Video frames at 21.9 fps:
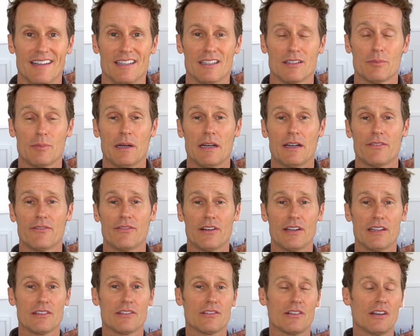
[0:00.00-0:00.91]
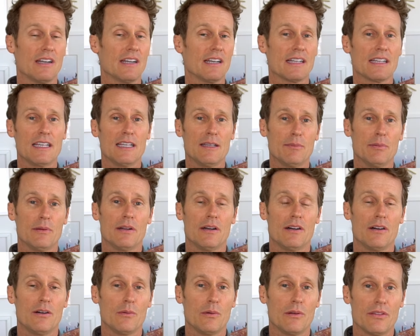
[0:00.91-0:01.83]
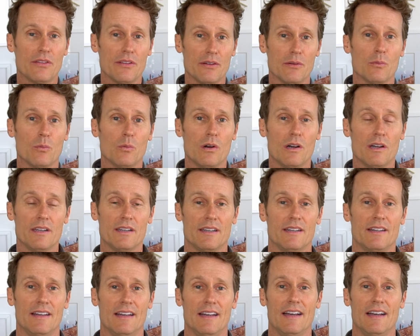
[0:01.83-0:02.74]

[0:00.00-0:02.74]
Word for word: Spotify is trying to keep it all within one